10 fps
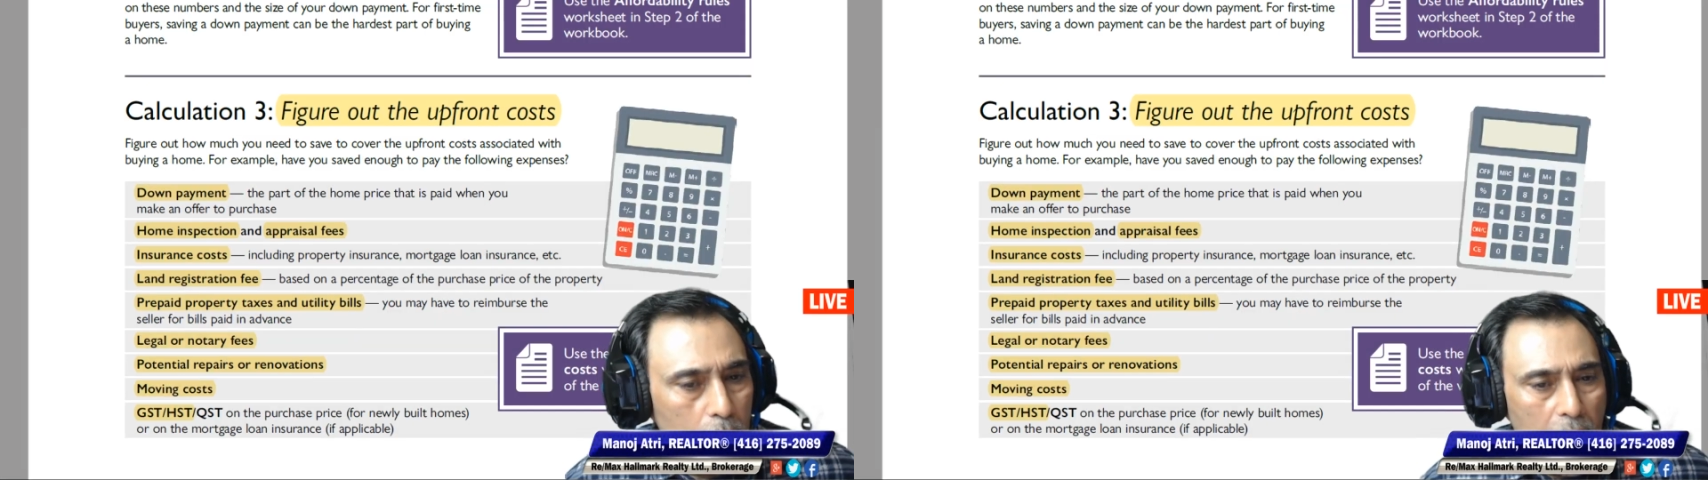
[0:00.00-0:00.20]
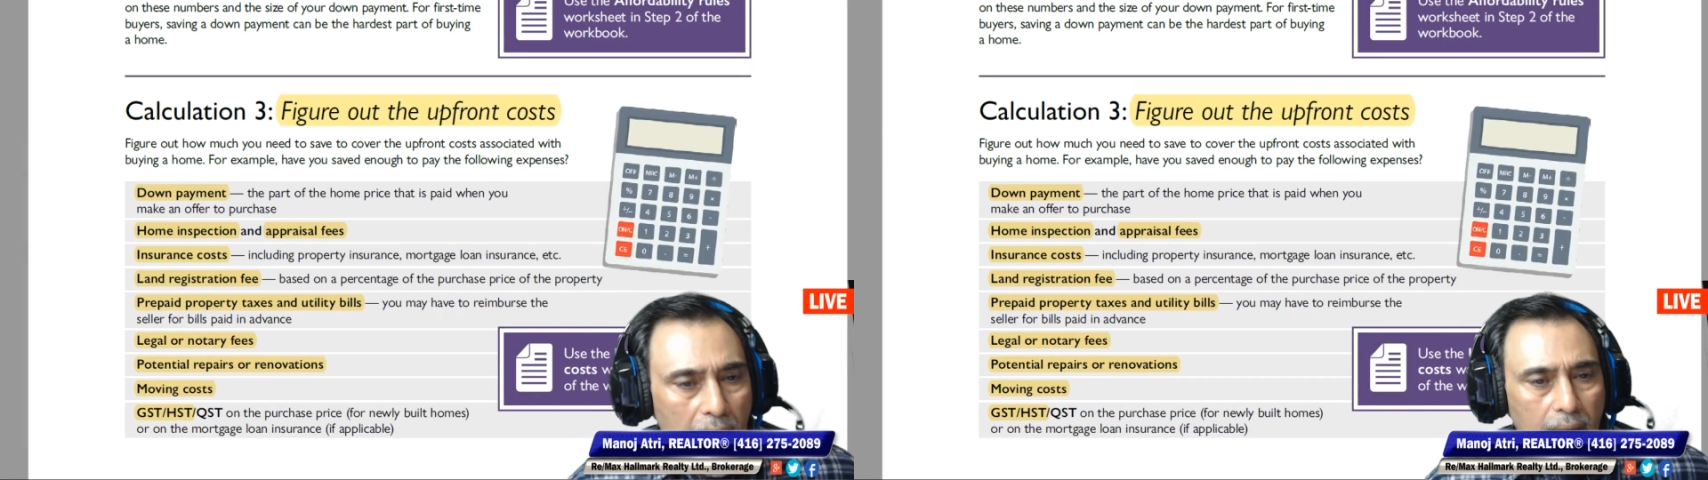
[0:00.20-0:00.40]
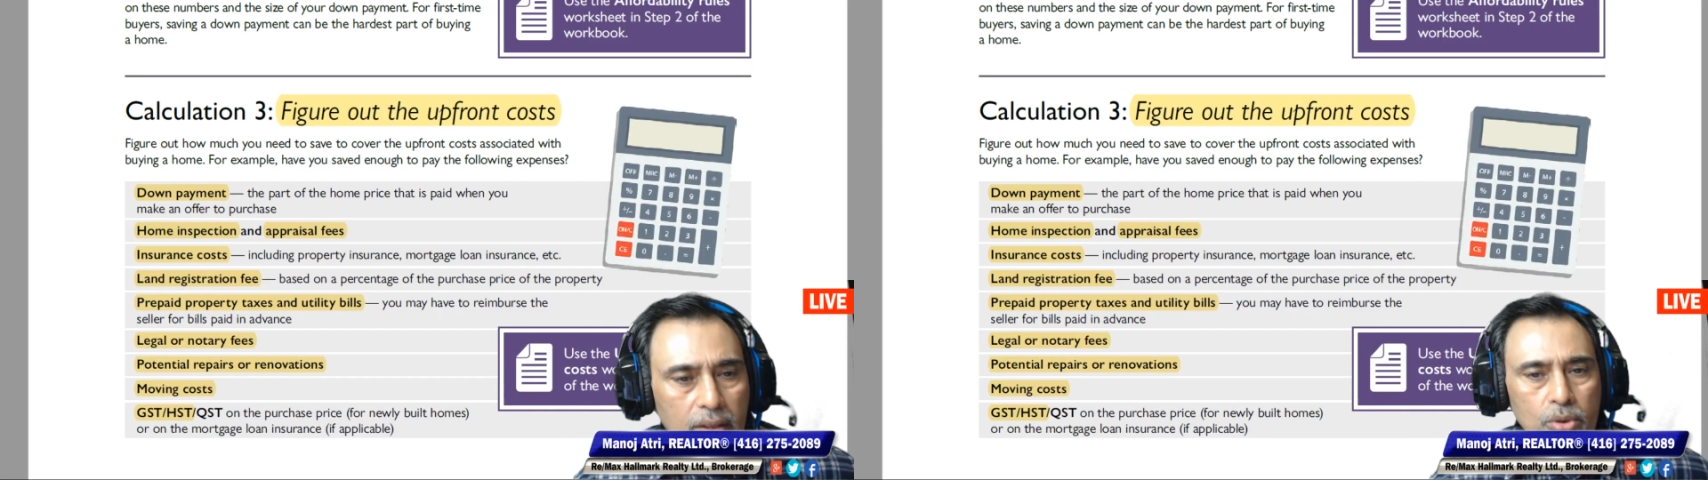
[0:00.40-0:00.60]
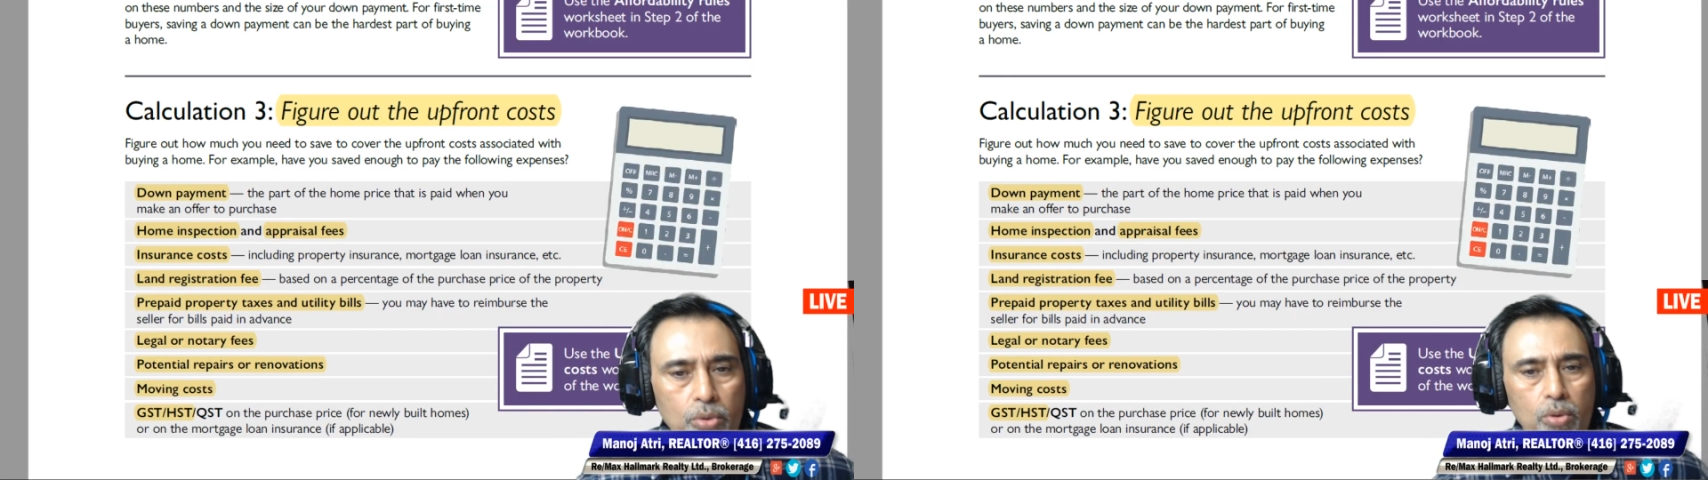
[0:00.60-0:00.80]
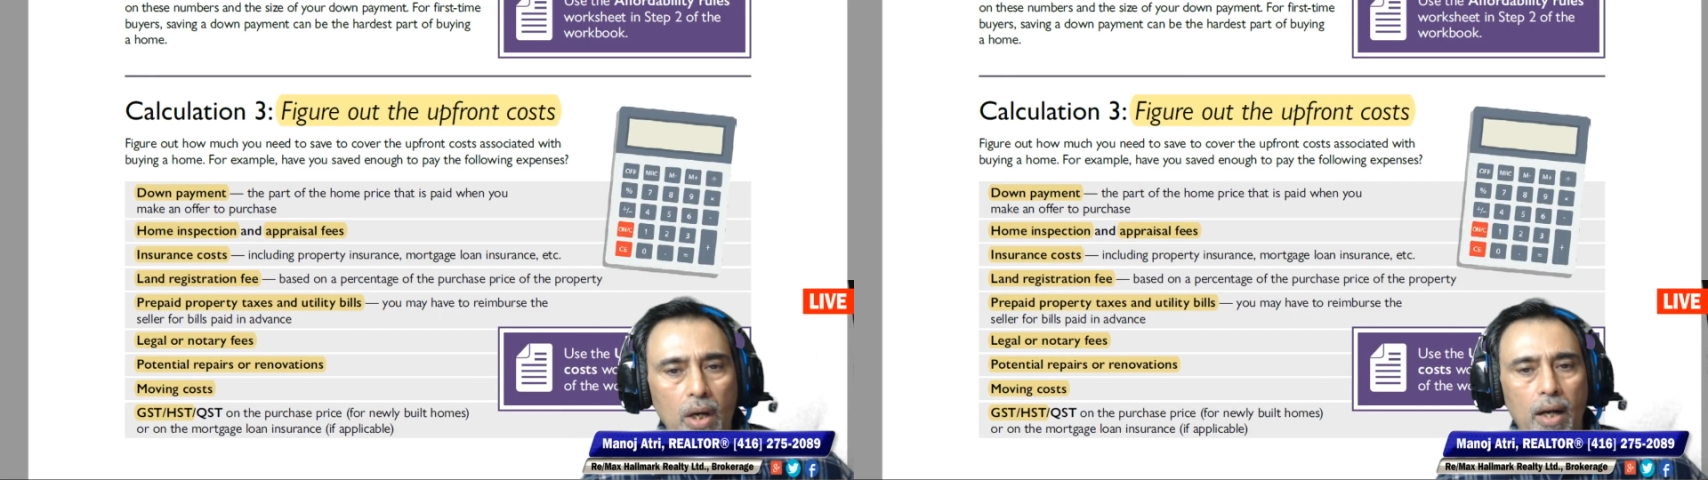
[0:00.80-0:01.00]
back
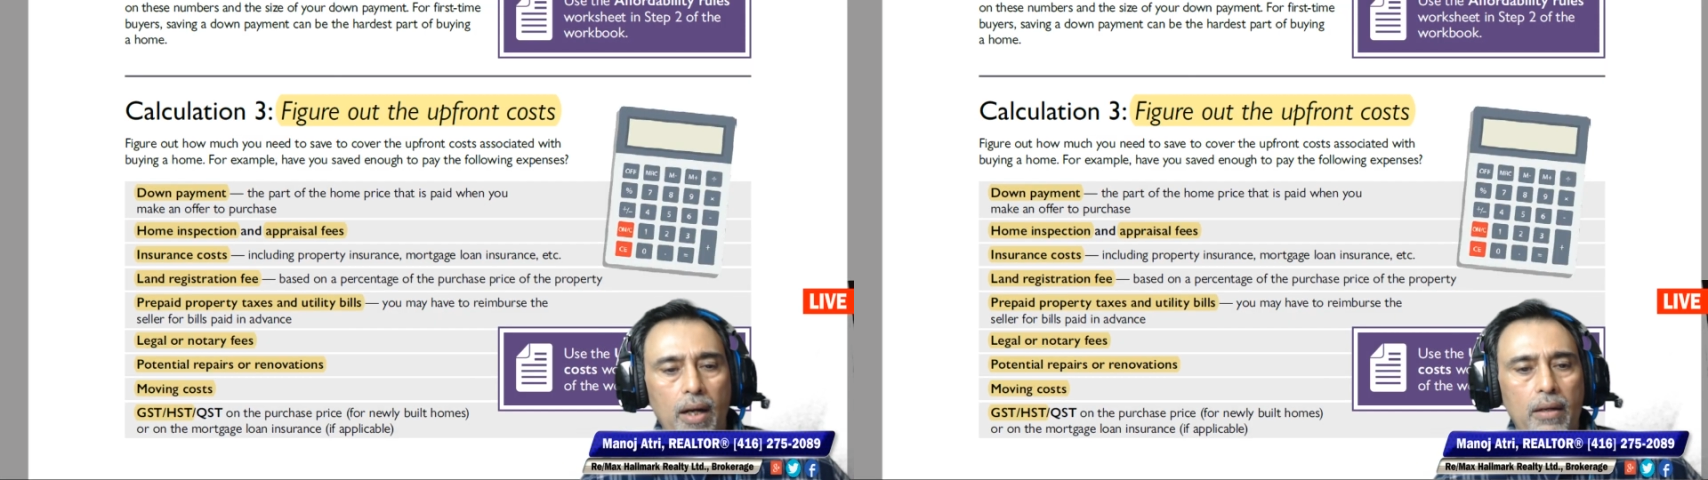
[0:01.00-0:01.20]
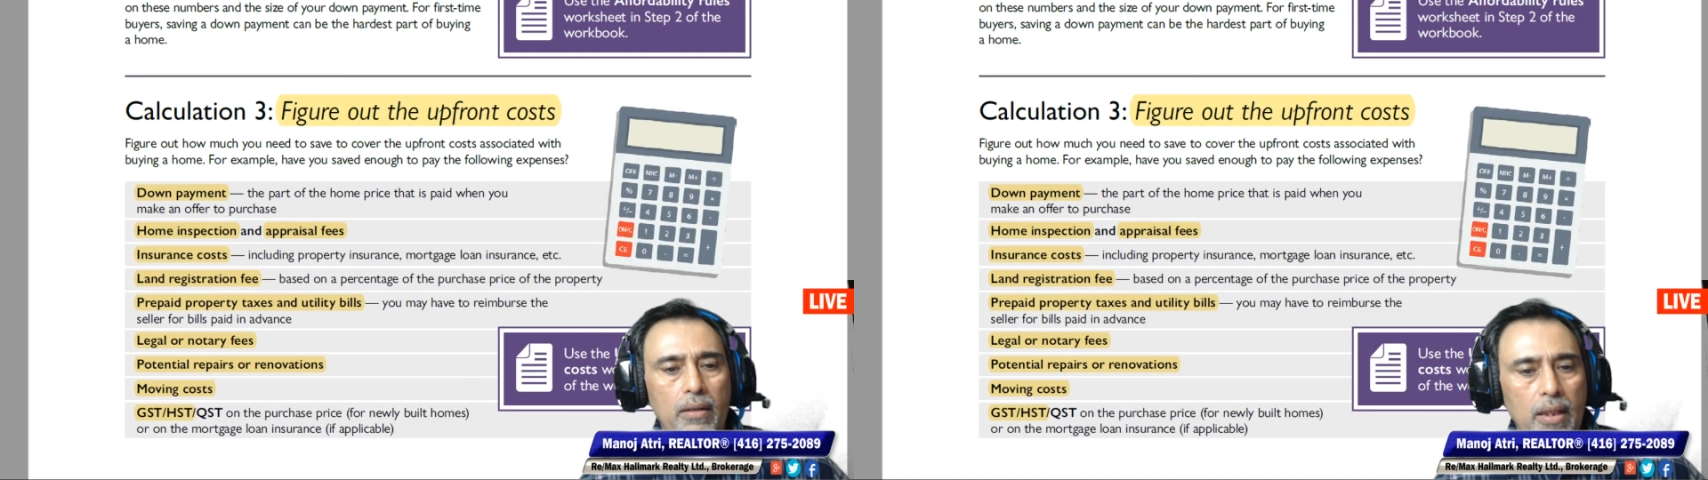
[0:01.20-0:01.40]
to our